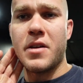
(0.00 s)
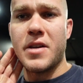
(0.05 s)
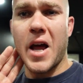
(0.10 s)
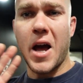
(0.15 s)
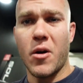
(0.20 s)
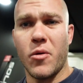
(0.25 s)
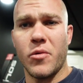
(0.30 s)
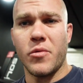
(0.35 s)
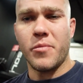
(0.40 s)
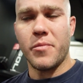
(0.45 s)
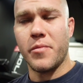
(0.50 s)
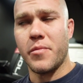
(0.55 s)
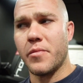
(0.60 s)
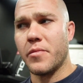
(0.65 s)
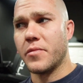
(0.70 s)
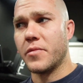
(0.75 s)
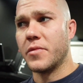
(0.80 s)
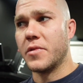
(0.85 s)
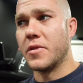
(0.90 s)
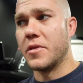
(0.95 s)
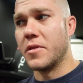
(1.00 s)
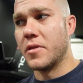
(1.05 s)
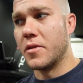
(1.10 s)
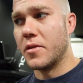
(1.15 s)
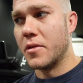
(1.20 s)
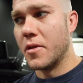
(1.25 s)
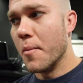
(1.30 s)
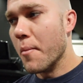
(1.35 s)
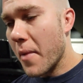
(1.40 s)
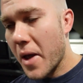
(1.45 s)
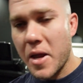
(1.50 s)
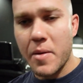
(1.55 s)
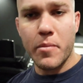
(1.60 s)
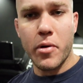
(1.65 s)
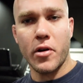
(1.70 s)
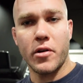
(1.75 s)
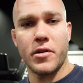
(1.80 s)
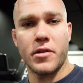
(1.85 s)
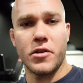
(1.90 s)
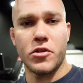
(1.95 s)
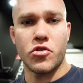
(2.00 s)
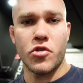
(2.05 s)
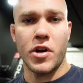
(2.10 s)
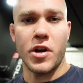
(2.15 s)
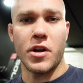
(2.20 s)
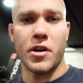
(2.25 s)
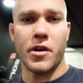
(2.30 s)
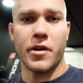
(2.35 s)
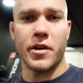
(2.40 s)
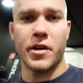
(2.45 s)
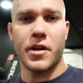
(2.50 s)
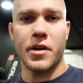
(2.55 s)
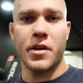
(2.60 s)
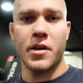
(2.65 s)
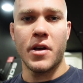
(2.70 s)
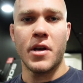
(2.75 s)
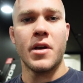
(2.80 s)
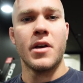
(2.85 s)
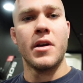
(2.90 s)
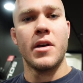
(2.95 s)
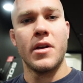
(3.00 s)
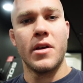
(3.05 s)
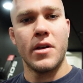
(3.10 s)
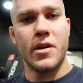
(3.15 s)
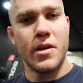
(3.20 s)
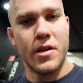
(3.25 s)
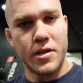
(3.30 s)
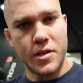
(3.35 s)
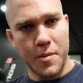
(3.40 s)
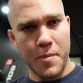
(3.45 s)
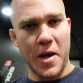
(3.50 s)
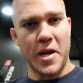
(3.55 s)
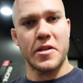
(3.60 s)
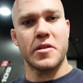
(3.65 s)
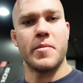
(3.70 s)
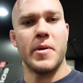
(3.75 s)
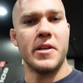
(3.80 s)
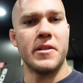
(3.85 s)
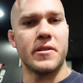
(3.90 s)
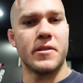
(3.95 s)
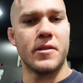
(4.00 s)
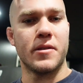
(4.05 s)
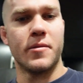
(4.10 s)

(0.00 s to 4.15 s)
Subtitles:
Now, the main part of the training area is the mat space.